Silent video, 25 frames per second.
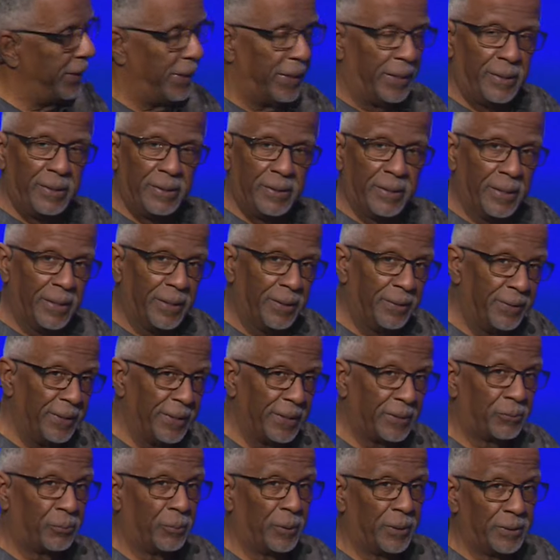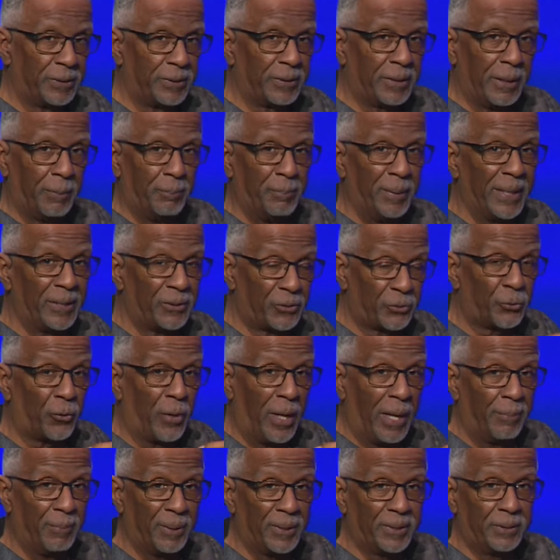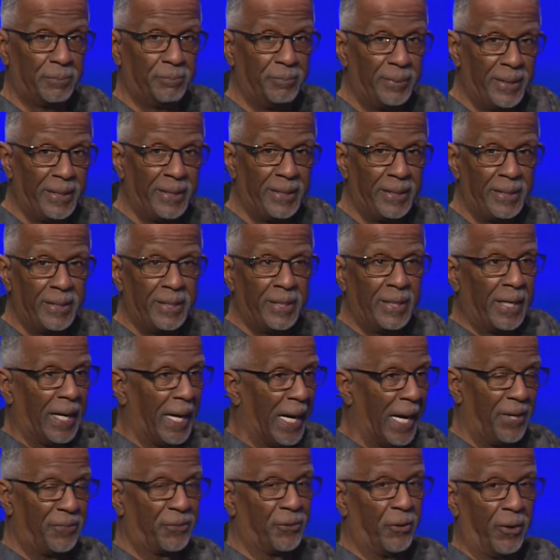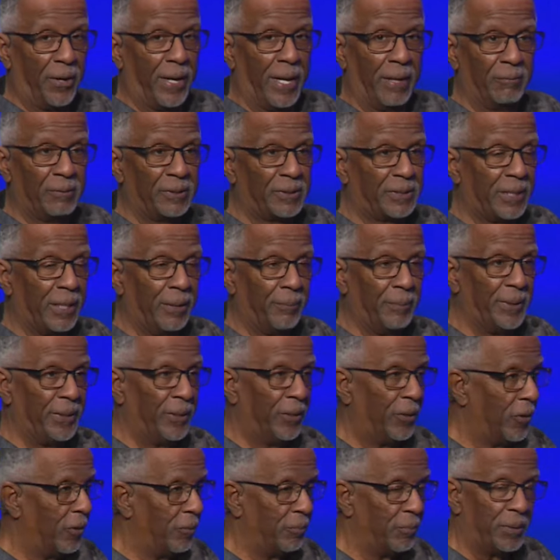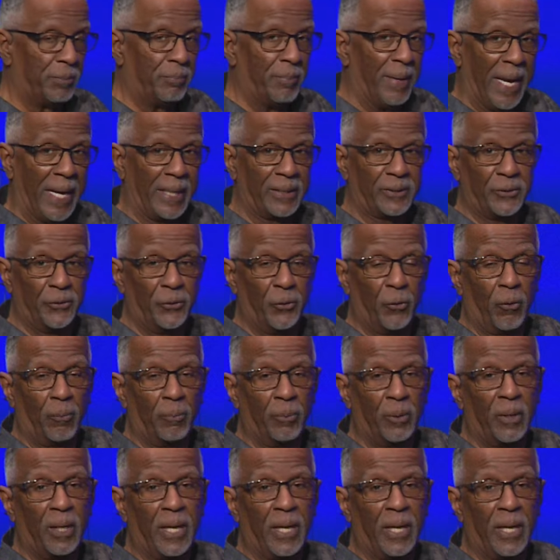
And this was a big trauma to me. I thought I was coming home and back to normal